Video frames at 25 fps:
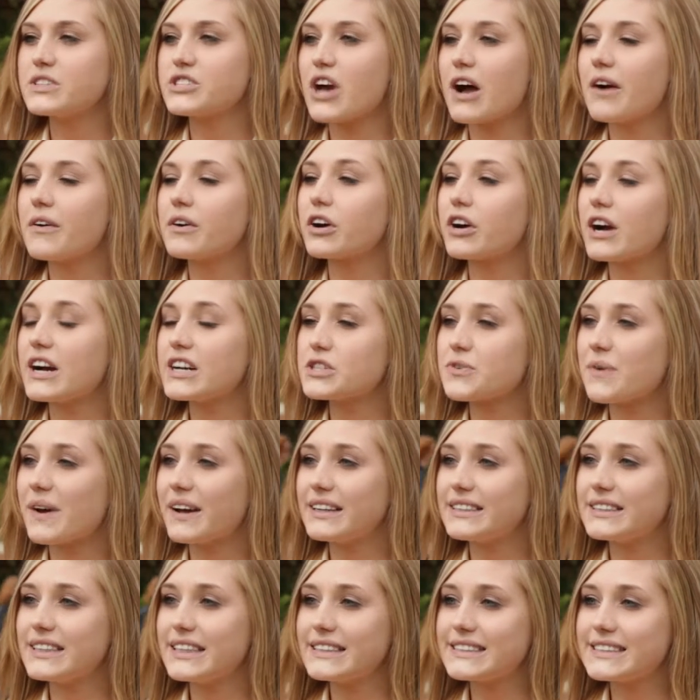I will
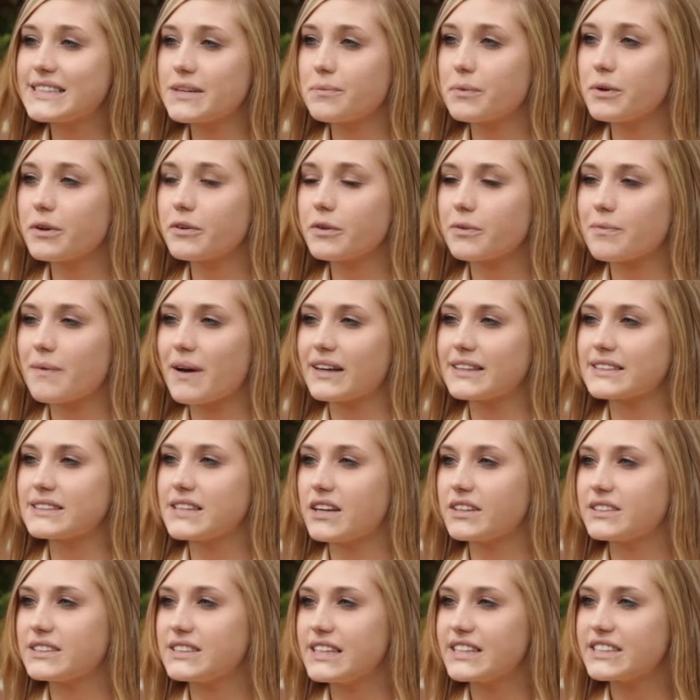graduate in December with my
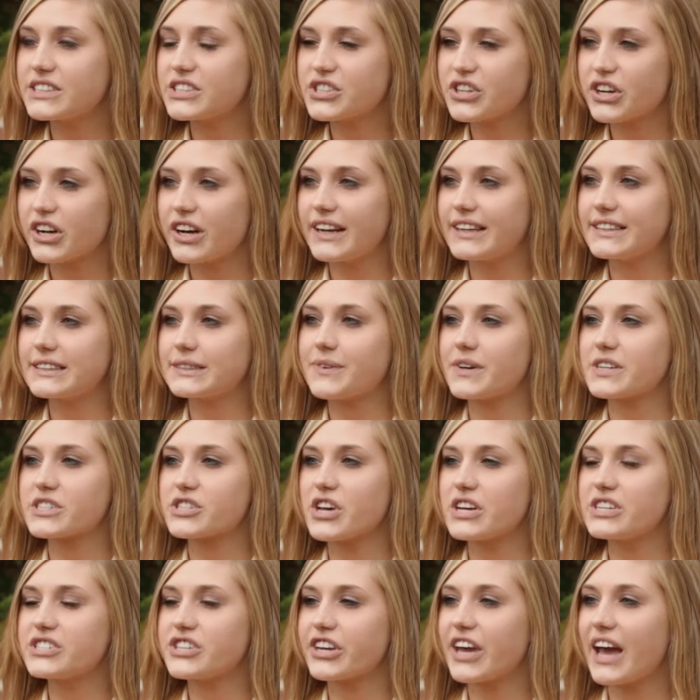associate's degree in
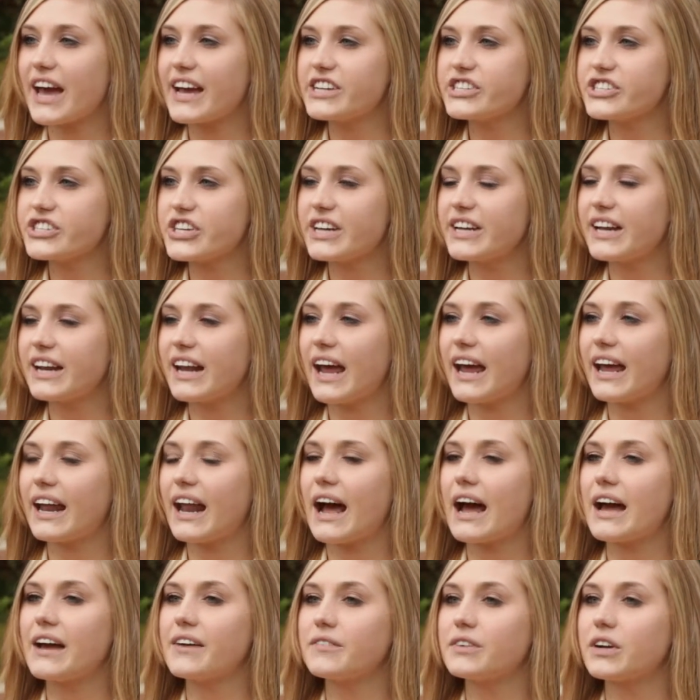special education, and
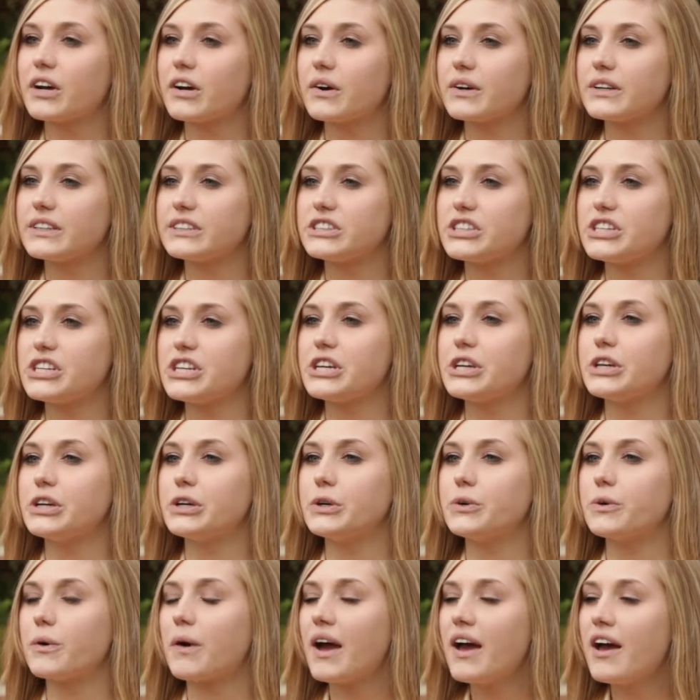I'm going
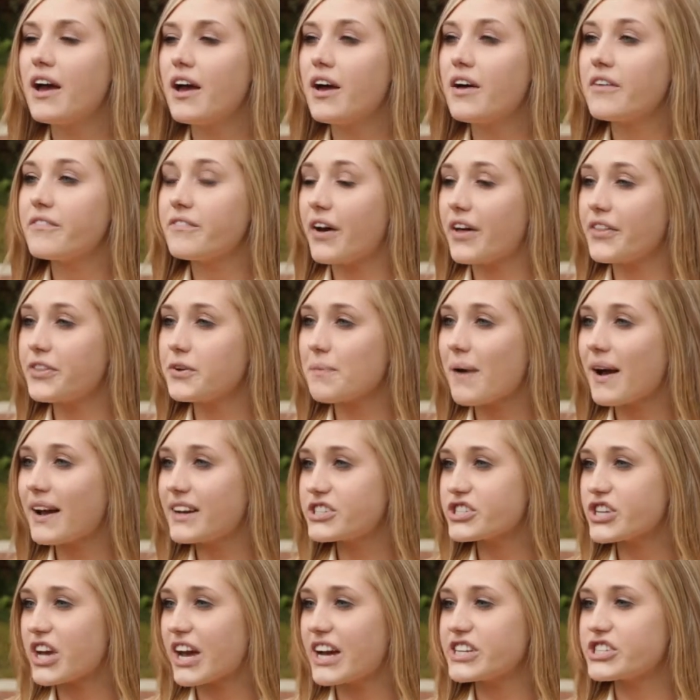to further my
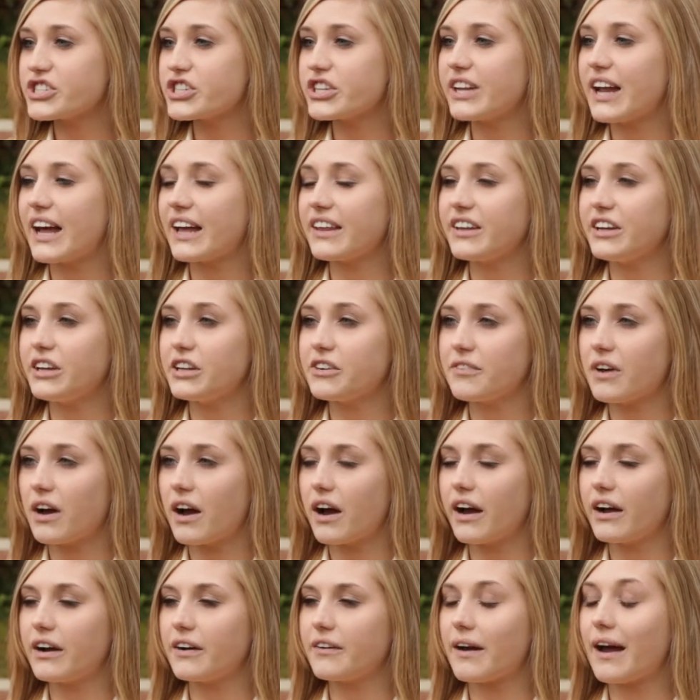education at
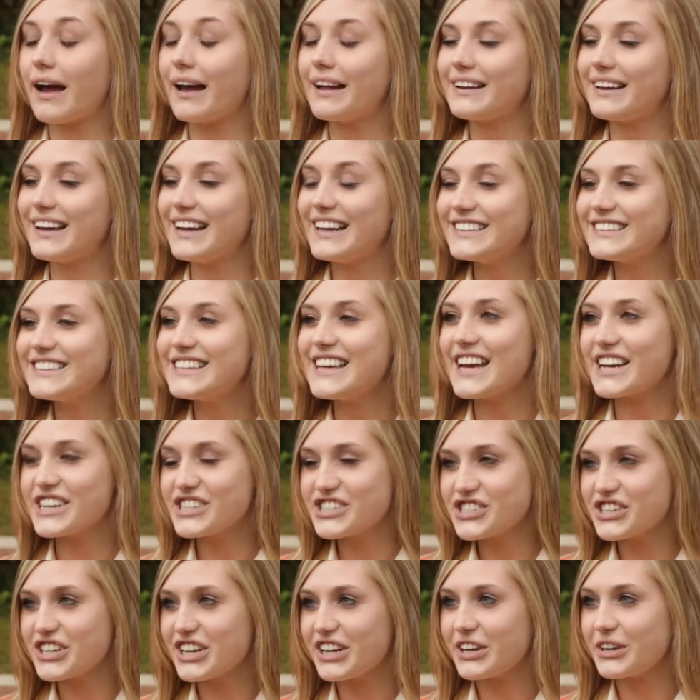
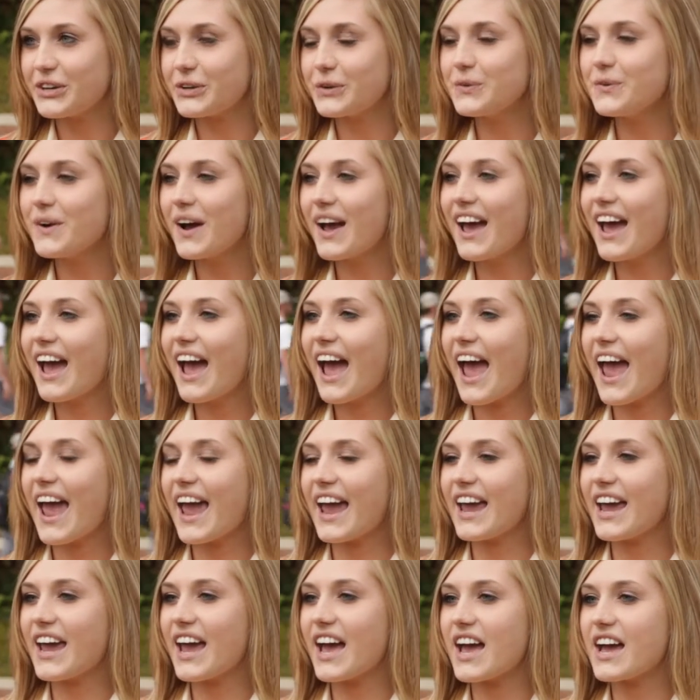ETSU,
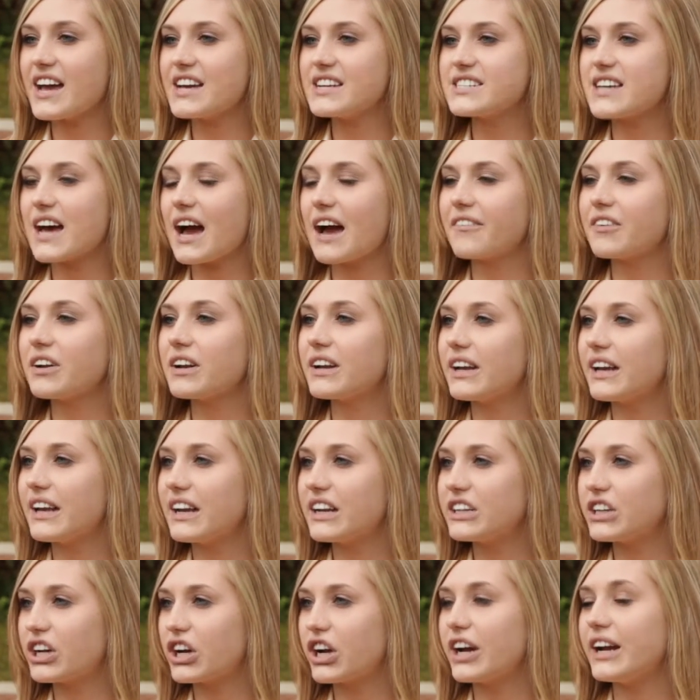and I'm going to get
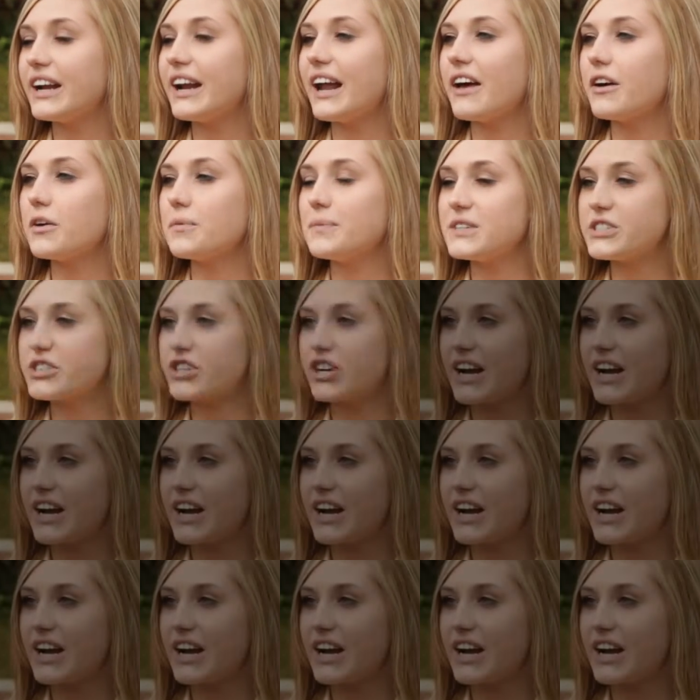a degree in elementary